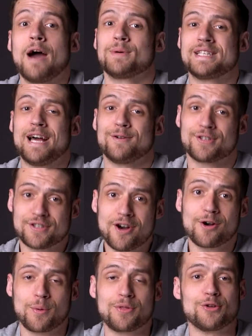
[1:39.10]
I was now
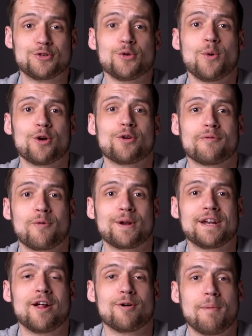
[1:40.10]
stuck with a $240
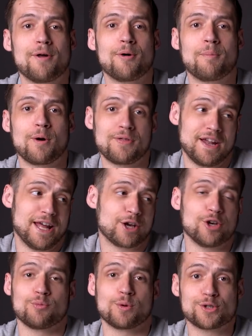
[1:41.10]
motherboard that I
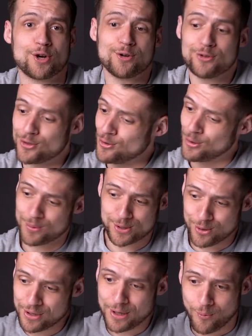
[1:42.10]
couldn't return, so there
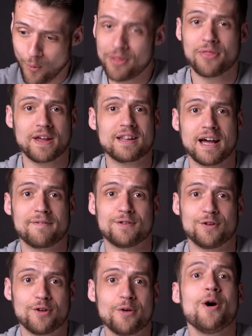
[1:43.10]
was only one thing left
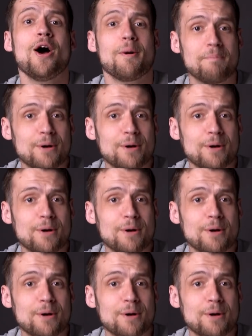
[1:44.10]
to do,